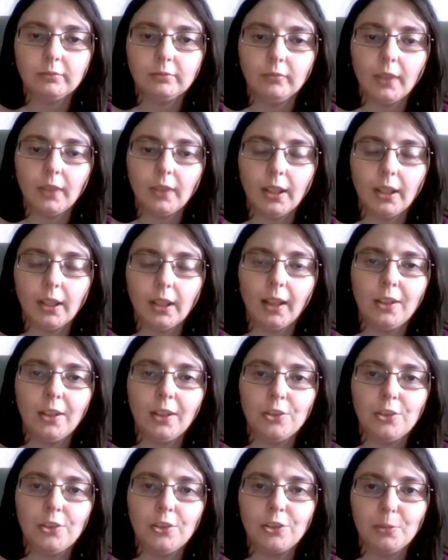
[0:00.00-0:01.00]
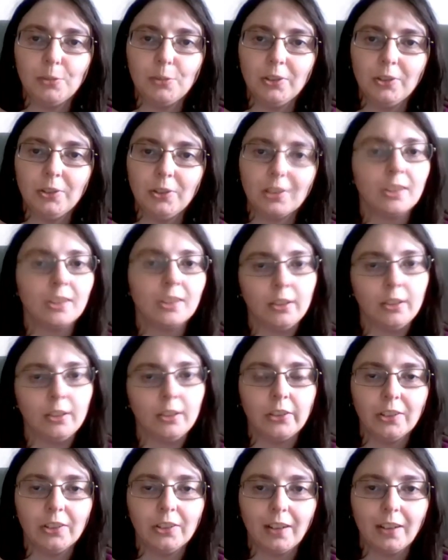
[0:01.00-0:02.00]
Hey YouTubers,
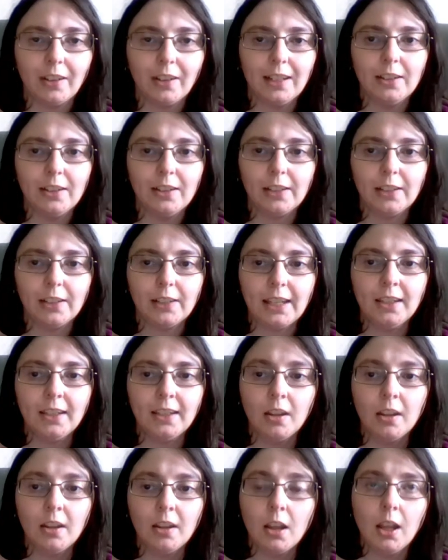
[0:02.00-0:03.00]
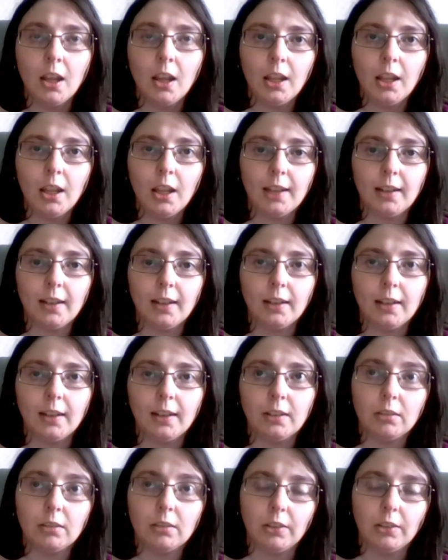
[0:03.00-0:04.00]
Clarrisani here again, and
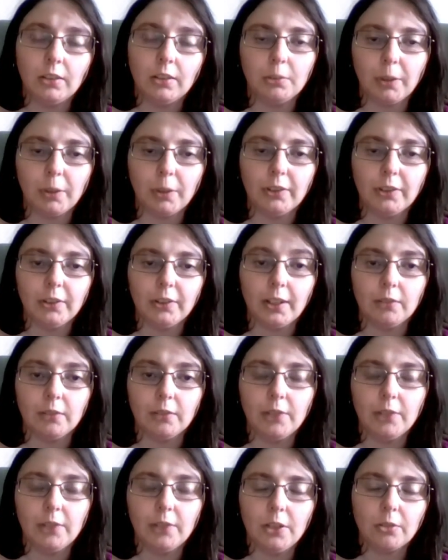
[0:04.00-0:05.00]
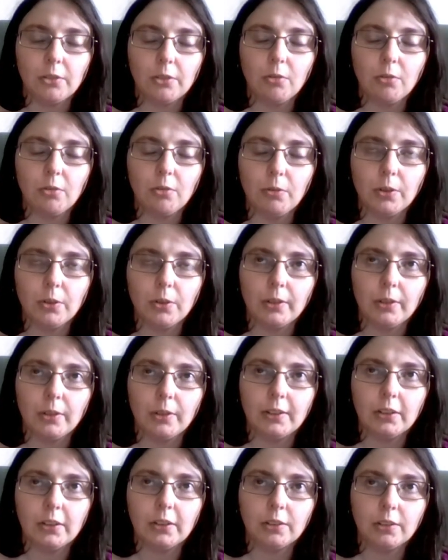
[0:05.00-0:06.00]
this is my second video, although
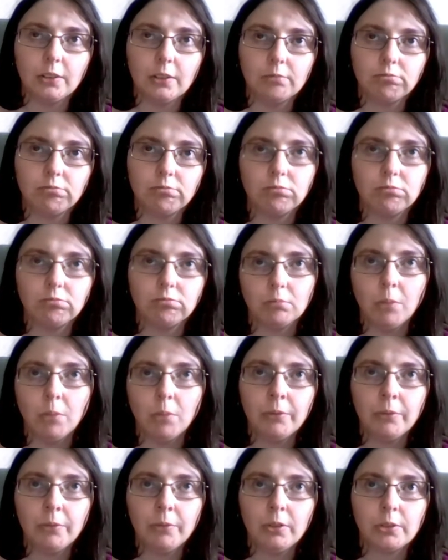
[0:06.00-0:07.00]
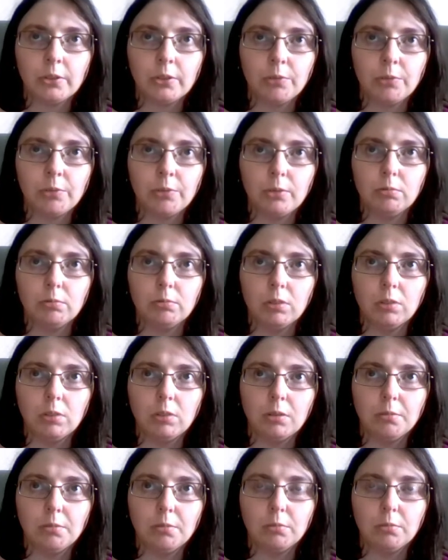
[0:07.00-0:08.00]
it's my first real
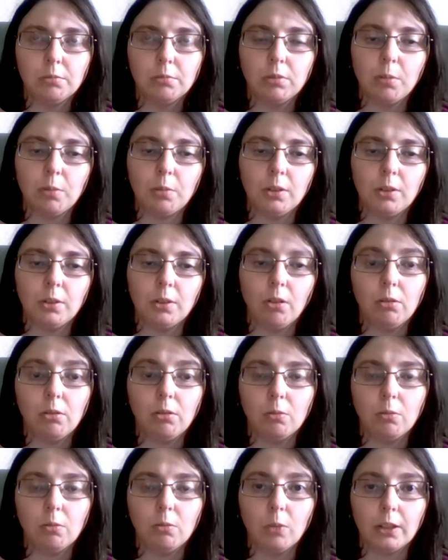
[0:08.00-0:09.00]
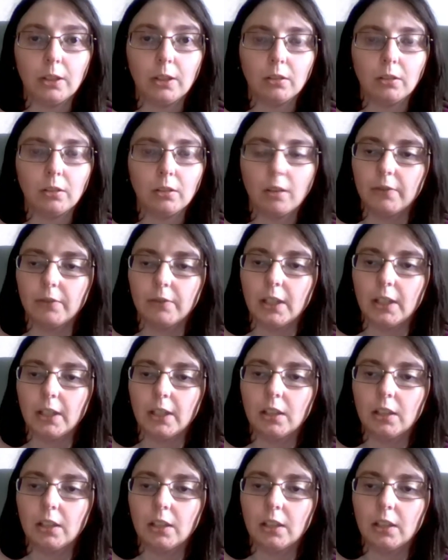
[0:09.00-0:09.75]
proper longer one, I think.